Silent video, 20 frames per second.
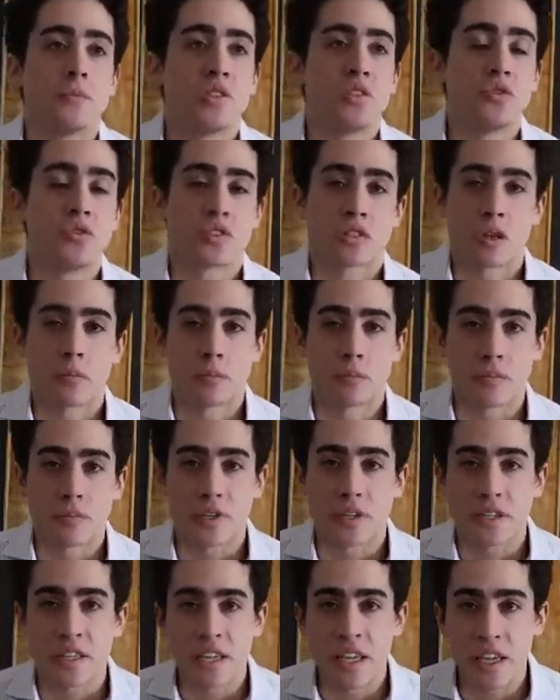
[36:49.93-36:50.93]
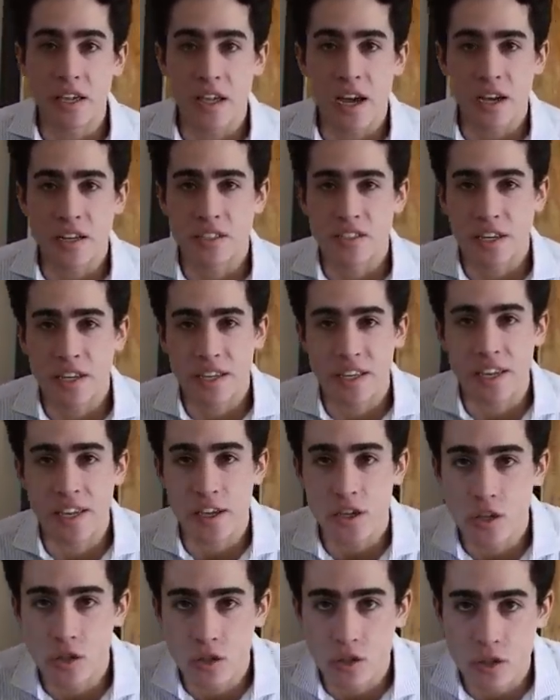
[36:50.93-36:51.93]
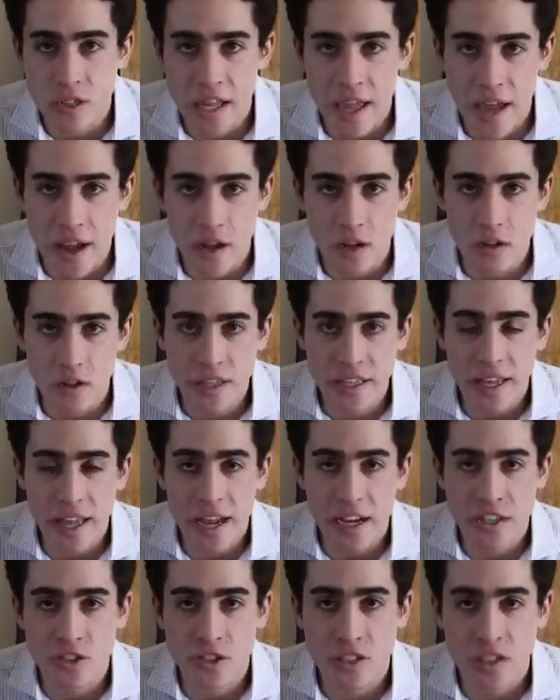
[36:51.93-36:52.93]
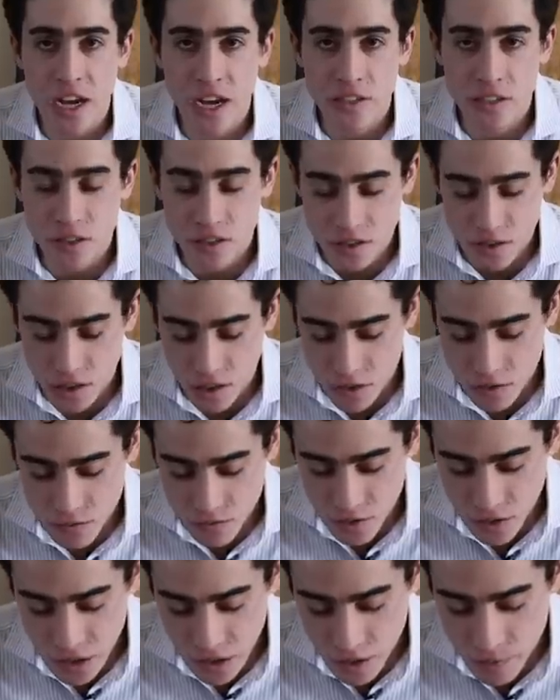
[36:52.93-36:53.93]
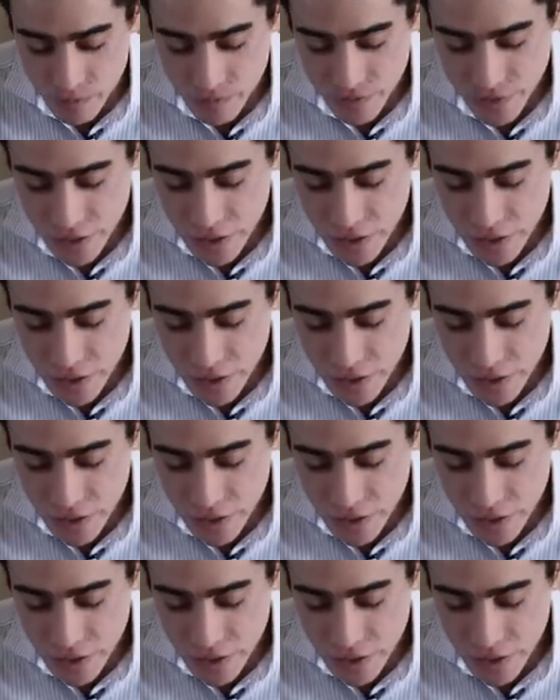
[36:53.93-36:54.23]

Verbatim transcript: do some, key, how do you say, Kegel, Kegling exercises of uh,